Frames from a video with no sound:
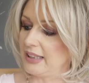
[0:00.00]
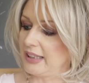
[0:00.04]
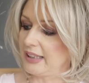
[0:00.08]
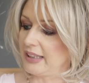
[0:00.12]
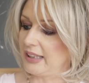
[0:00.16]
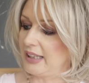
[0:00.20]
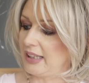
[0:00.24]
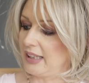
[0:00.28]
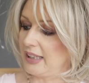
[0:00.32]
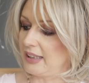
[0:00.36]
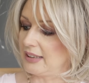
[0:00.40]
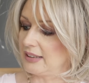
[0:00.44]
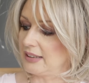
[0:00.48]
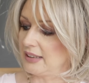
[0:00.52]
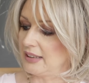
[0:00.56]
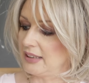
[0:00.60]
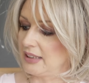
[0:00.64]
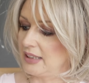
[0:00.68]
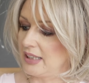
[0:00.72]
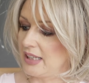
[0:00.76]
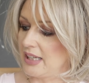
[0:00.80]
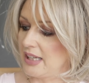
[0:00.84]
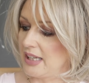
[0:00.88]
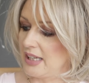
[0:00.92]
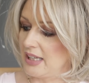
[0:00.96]
click in.
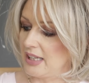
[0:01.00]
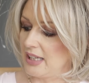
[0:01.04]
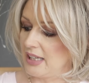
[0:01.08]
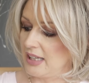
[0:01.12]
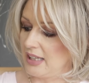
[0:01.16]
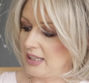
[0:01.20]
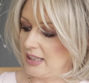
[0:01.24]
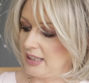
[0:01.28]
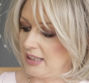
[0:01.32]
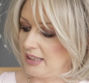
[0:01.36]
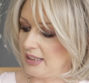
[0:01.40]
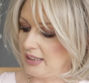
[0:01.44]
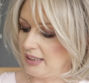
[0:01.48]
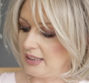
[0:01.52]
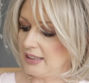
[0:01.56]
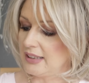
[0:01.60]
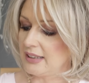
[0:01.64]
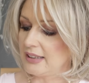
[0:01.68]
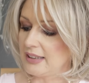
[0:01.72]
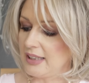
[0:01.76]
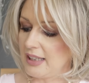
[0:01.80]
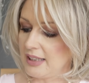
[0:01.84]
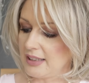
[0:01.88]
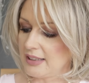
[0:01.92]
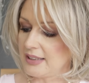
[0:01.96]

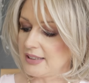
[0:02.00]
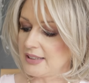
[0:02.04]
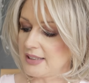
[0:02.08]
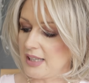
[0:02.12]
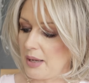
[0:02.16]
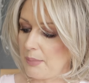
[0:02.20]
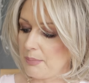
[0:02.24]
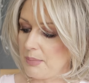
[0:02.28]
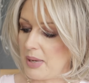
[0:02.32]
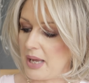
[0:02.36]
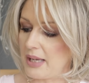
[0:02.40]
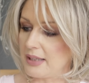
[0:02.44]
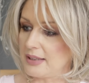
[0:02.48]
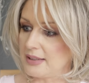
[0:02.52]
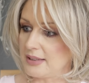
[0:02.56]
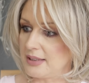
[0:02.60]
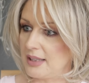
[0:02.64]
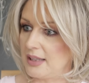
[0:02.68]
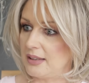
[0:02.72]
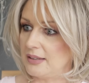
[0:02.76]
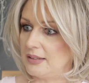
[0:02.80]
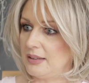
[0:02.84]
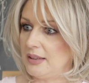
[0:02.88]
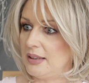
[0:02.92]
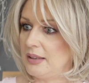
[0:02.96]
That is
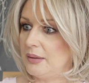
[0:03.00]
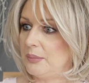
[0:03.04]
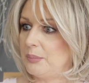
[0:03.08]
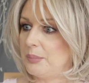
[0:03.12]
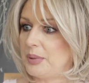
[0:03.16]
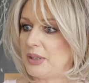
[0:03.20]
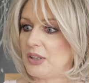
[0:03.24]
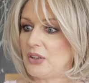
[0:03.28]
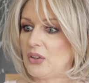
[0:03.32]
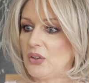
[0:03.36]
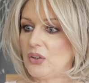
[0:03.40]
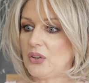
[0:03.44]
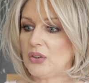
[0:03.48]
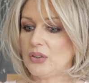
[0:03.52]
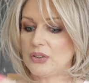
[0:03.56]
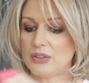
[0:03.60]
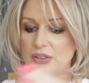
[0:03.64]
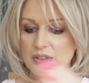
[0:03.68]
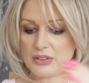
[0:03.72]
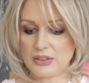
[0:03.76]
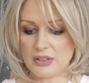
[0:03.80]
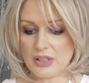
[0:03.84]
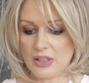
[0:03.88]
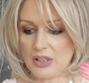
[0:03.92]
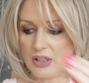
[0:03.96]
amazing,
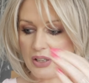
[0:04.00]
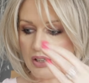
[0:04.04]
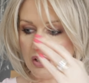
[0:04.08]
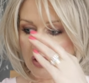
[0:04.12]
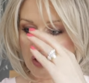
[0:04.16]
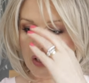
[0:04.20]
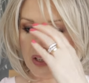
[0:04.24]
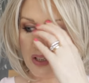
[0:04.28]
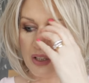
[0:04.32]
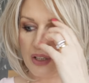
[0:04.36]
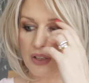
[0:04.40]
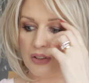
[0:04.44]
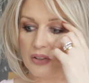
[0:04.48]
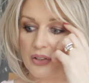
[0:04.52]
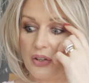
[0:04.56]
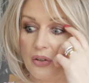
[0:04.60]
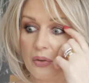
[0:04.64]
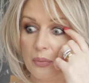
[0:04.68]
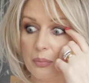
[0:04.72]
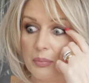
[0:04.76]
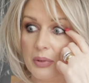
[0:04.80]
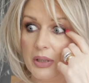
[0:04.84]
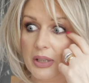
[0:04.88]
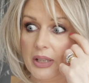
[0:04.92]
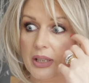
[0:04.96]
because
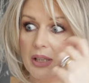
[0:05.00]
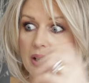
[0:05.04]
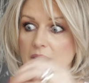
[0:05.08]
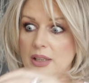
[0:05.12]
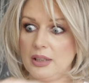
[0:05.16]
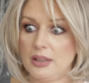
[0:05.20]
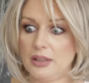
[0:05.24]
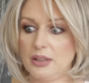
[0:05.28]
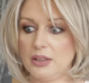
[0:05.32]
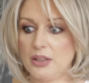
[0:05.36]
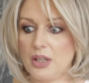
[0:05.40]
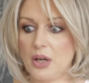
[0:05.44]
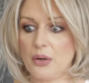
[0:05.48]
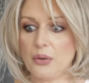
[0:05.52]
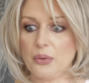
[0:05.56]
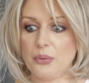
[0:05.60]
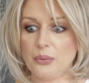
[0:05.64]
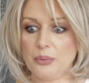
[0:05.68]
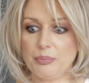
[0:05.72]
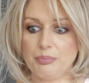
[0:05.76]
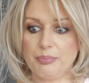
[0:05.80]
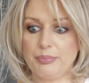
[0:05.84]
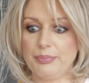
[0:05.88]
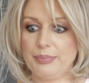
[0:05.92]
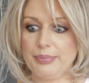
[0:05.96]
normally, you
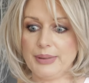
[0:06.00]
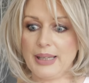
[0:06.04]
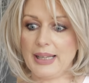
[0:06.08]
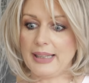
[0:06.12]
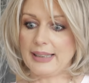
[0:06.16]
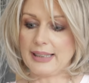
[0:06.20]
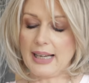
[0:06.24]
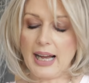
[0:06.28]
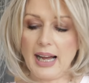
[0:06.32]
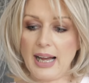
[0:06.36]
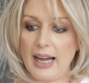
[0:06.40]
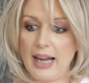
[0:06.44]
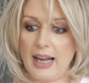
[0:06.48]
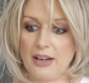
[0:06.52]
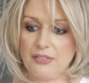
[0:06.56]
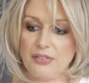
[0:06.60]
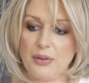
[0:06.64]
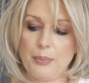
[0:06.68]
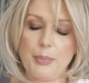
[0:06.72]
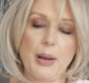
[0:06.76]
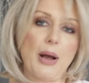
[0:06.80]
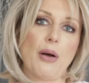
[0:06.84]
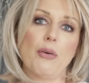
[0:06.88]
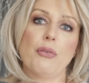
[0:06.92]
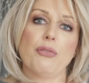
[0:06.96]
know, like I have
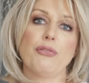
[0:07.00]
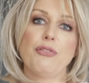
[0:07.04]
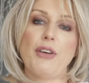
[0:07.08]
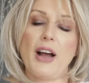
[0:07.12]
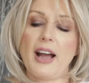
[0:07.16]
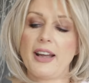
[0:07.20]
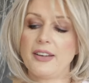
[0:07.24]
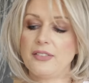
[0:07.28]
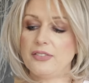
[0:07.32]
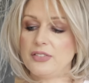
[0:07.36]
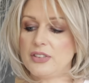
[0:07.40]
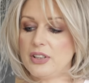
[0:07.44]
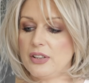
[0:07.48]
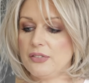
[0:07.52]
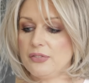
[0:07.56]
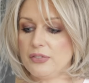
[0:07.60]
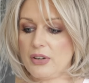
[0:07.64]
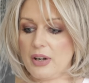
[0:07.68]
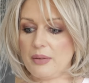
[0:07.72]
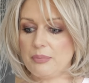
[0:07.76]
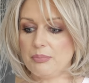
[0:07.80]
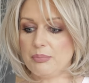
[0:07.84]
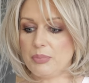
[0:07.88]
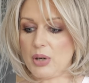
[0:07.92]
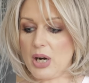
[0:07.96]
about 5
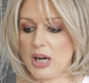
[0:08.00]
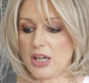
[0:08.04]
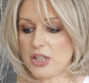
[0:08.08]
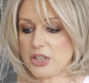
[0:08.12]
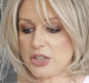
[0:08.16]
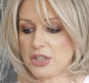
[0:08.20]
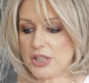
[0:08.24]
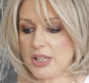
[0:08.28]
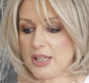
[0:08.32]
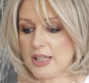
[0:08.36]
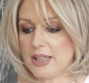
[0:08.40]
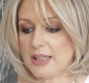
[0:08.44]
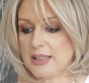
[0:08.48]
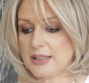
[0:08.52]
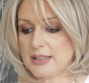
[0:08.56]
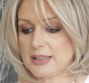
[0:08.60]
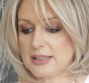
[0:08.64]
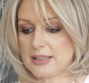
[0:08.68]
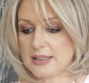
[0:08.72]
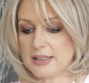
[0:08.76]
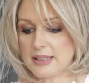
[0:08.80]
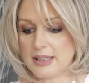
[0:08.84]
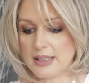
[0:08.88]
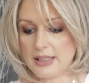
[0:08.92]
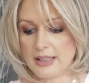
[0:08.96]
different brushes.
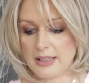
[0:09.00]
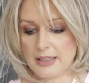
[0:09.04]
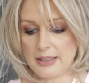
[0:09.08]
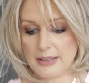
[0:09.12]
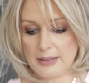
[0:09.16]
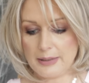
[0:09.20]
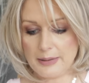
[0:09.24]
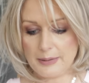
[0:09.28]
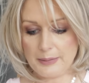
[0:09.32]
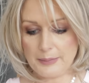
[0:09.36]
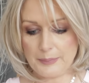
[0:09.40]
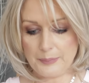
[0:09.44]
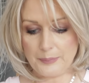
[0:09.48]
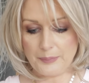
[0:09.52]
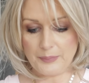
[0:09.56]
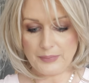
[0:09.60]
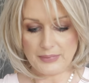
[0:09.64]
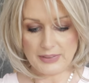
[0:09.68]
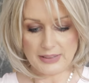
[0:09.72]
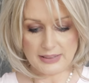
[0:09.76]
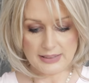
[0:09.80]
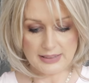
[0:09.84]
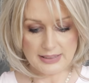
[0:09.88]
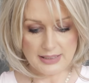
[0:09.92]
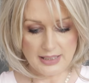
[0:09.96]

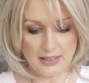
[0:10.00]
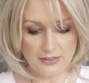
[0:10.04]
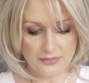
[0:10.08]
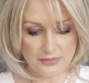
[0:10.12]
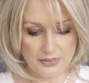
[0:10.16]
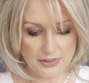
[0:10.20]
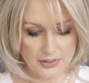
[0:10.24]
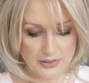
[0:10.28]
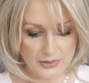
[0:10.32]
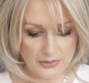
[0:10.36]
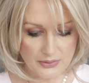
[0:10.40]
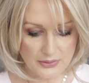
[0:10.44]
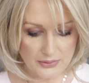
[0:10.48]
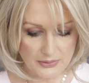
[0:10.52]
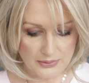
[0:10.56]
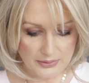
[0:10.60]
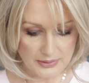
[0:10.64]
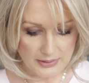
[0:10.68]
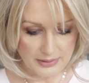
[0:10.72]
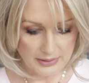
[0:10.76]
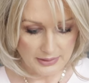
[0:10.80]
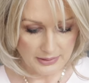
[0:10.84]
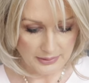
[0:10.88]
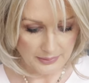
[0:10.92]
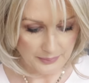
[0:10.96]
Let's have
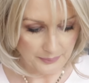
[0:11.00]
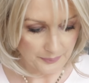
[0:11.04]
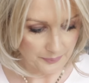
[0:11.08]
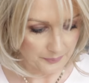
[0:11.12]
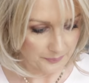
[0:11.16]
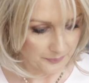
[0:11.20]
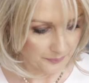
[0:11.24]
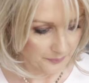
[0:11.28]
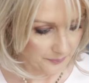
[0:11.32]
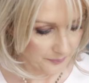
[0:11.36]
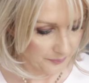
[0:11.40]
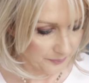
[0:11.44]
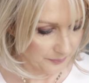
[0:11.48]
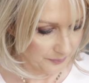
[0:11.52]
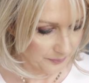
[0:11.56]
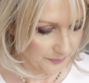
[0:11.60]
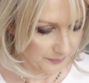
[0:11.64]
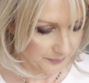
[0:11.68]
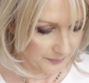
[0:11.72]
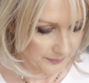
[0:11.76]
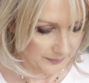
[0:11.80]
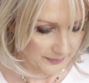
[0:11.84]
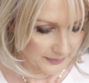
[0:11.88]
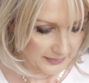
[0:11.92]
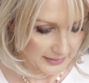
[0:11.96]
a
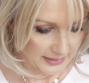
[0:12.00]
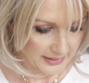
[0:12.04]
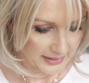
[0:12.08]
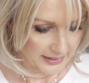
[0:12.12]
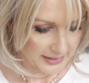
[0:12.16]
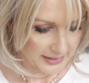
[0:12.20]
look.